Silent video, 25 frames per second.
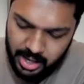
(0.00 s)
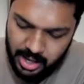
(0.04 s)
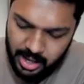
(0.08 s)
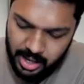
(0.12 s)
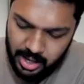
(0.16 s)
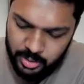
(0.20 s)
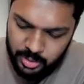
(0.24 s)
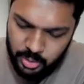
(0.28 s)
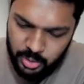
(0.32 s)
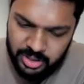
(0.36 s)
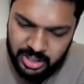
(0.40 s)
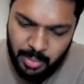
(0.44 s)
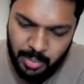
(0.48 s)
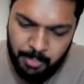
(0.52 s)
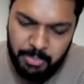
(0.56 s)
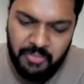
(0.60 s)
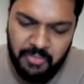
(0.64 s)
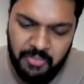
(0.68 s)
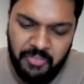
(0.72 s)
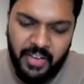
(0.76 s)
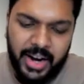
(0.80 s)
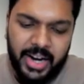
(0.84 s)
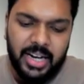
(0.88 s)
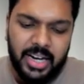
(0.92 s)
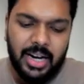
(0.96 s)
So
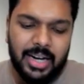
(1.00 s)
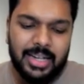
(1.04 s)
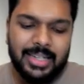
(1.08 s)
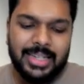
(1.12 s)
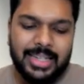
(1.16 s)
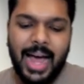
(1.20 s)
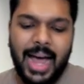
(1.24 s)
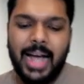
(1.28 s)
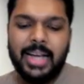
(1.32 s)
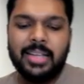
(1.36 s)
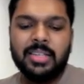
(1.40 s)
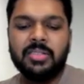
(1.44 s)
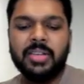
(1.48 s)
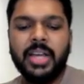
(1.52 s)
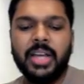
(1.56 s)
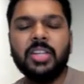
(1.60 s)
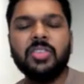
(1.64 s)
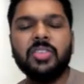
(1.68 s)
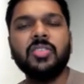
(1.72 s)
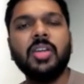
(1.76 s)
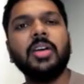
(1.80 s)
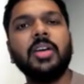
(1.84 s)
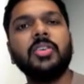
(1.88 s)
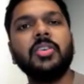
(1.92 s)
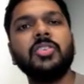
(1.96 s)
simplified tax rate
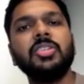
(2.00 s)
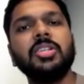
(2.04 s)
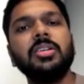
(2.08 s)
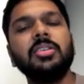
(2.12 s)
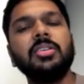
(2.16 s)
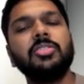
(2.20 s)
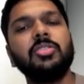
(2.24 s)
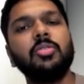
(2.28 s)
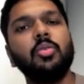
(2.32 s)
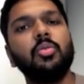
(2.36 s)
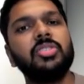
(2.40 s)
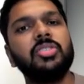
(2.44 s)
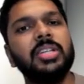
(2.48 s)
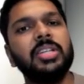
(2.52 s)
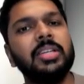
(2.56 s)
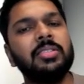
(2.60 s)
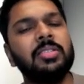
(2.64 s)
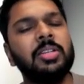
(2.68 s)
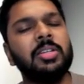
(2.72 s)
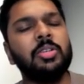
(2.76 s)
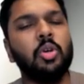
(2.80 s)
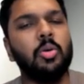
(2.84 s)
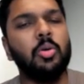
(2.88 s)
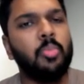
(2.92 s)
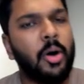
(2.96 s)
structure through
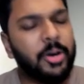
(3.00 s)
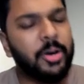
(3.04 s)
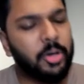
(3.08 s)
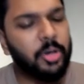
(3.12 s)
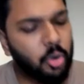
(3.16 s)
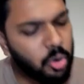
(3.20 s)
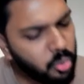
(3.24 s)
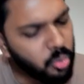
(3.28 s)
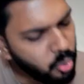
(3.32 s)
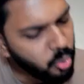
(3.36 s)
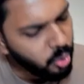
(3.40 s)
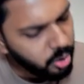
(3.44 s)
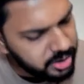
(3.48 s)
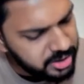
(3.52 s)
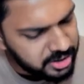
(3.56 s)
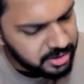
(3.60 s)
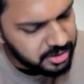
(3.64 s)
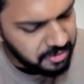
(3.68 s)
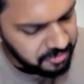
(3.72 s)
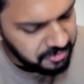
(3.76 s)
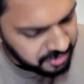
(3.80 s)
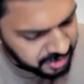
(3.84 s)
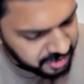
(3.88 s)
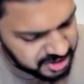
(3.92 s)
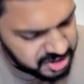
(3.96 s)
GST 2.0 was the
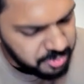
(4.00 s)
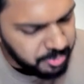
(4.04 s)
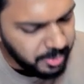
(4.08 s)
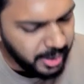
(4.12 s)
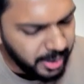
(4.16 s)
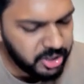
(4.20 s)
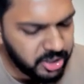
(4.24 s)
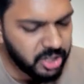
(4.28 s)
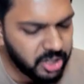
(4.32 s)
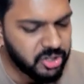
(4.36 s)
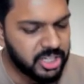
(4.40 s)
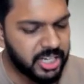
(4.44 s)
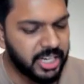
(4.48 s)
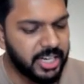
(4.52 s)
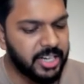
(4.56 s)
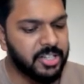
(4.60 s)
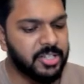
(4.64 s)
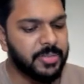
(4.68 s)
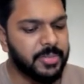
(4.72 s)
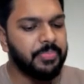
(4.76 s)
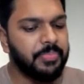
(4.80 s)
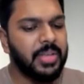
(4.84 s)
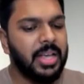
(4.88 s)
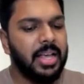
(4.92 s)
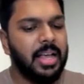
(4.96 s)
first major
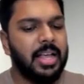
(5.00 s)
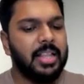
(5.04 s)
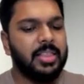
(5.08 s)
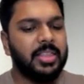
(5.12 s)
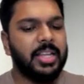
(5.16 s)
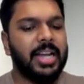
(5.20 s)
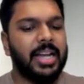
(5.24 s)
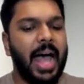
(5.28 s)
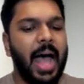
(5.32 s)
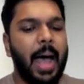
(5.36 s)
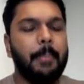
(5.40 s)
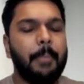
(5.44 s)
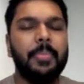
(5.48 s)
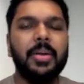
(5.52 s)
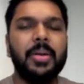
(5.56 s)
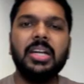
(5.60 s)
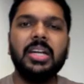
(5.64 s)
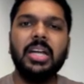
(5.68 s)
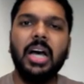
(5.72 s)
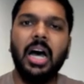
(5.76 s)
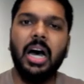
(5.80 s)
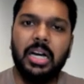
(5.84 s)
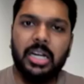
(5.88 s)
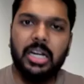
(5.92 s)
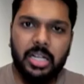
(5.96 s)
change that happened
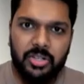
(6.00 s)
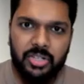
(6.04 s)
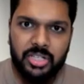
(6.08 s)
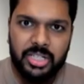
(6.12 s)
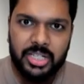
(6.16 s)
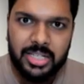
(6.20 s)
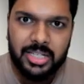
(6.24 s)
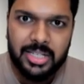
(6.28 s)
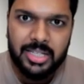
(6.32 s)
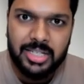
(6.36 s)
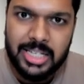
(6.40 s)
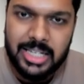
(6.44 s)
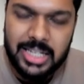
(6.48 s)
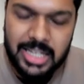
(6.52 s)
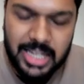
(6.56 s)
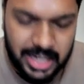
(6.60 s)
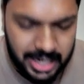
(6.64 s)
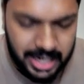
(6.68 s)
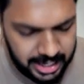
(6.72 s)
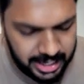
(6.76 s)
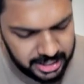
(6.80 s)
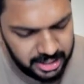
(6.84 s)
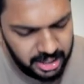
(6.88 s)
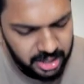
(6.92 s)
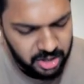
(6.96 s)
under GST
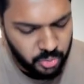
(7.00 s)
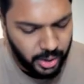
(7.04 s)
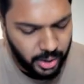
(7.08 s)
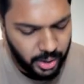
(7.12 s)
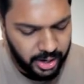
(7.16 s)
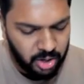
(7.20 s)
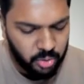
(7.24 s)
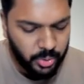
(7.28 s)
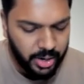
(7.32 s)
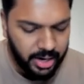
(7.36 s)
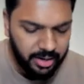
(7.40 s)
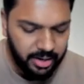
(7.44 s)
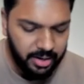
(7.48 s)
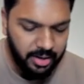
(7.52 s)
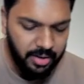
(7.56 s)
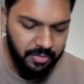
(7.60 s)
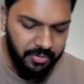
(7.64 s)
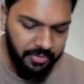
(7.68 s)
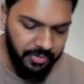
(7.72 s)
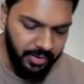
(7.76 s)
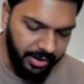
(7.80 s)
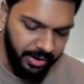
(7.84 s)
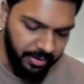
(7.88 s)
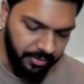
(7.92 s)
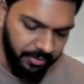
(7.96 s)
in
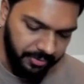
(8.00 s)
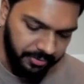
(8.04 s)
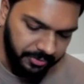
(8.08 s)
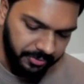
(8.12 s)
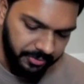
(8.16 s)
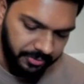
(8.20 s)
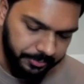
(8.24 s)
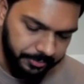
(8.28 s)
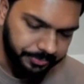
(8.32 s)
2025.